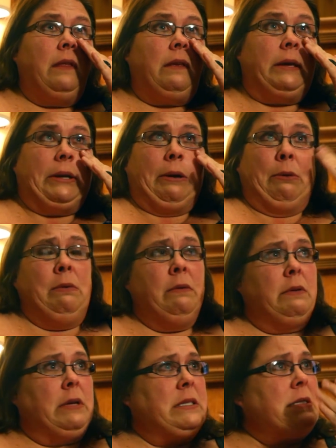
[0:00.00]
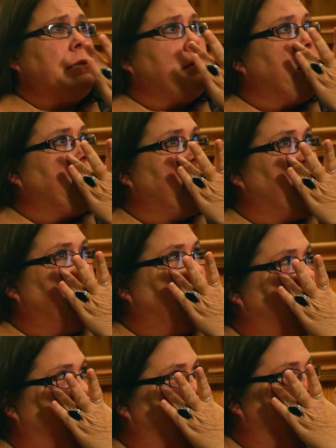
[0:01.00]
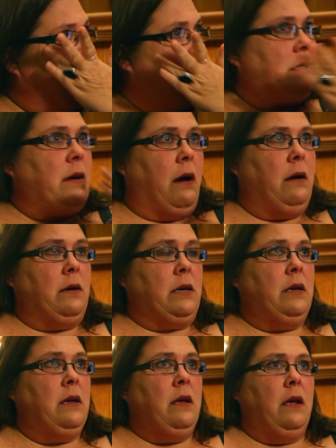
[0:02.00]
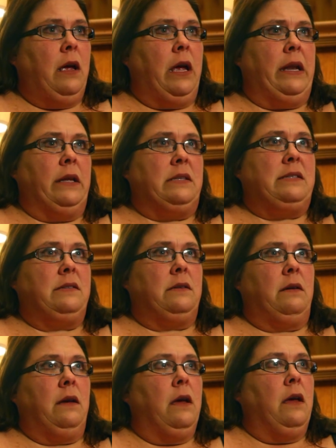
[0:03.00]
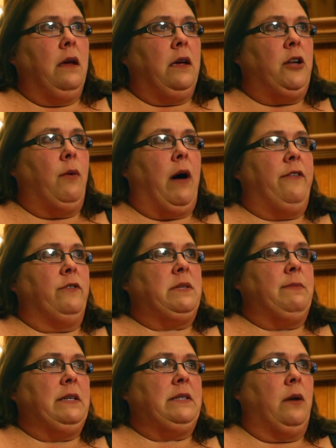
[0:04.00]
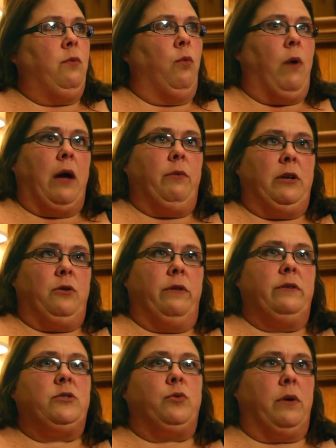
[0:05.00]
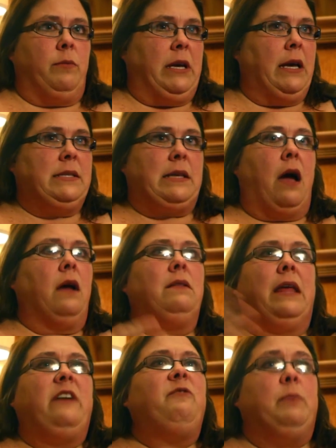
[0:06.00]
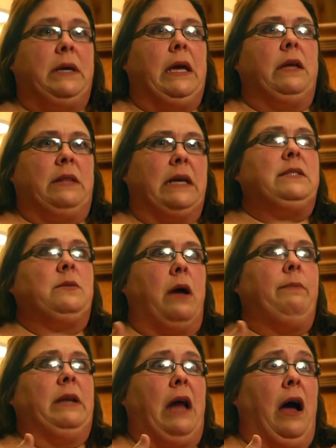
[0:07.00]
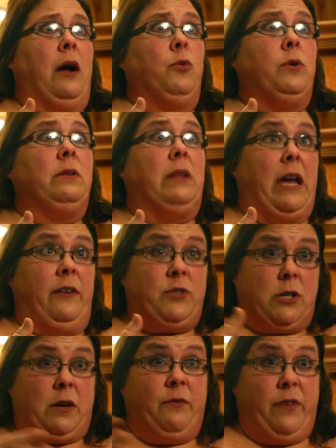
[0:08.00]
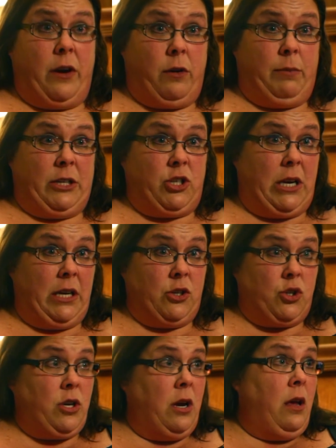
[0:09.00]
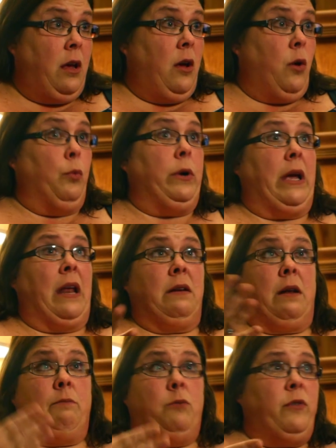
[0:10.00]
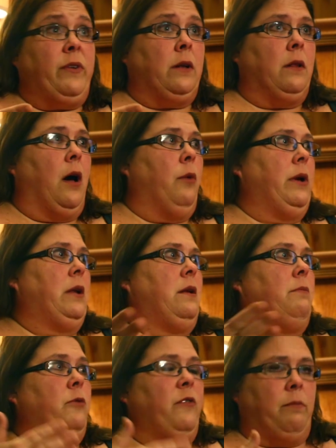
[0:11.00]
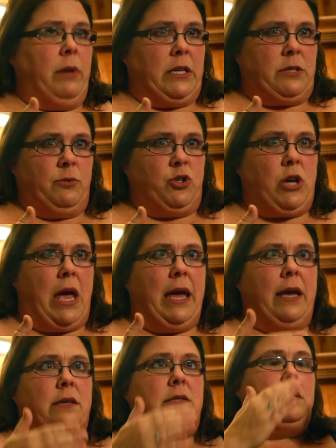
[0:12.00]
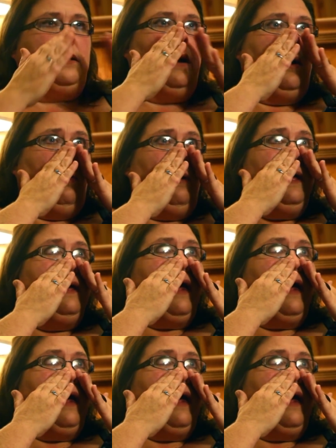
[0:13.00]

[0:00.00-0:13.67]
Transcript: You know, that's hard. And it's, you know, others may say, well, why would you know the story? Because our life our life took a very big change. We ended up moving a lot. We ended up moving back to Machias, you know.